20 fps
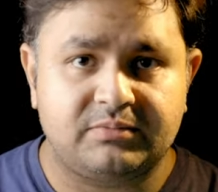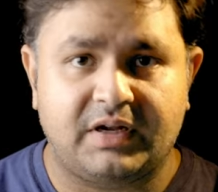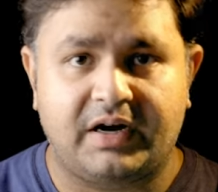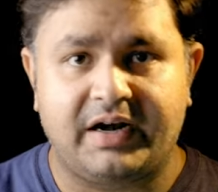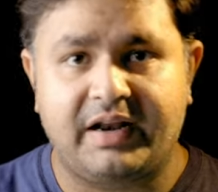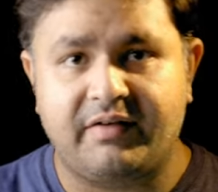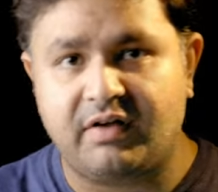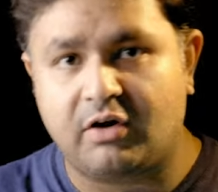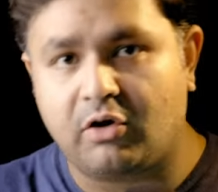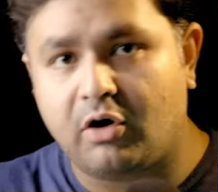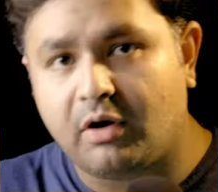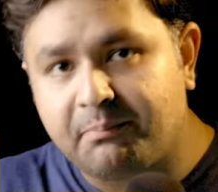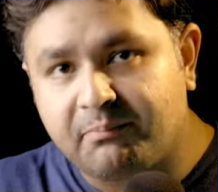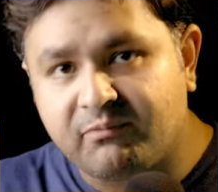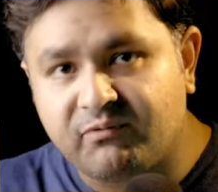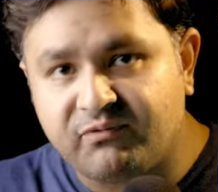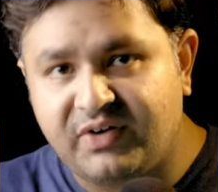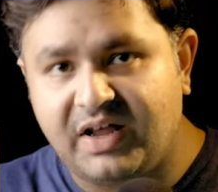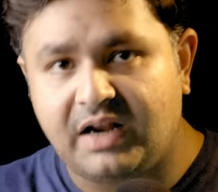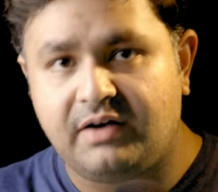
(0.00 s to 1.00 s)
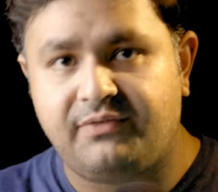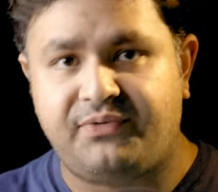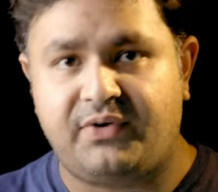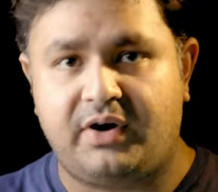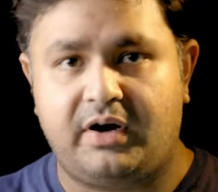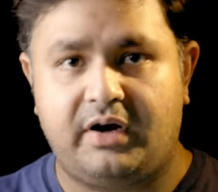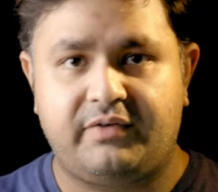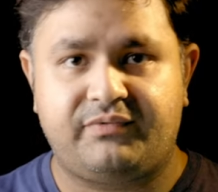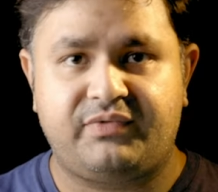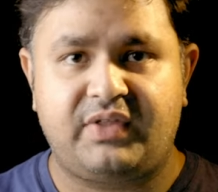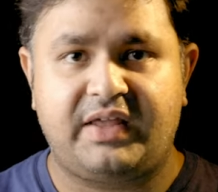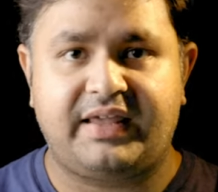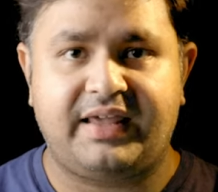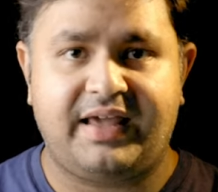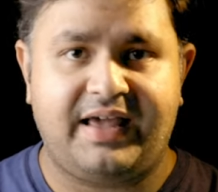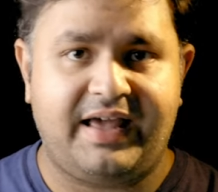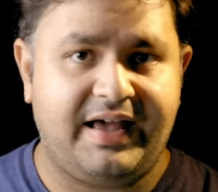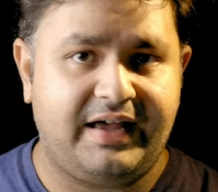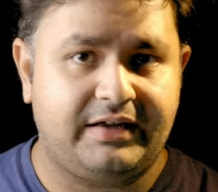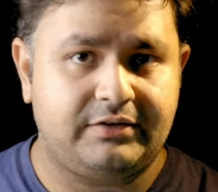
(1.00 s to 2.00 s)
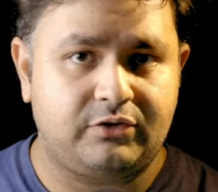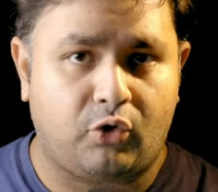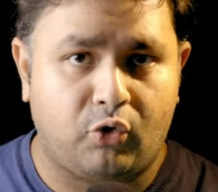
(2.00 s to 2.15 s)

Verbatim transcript: they're living on welfare if they can,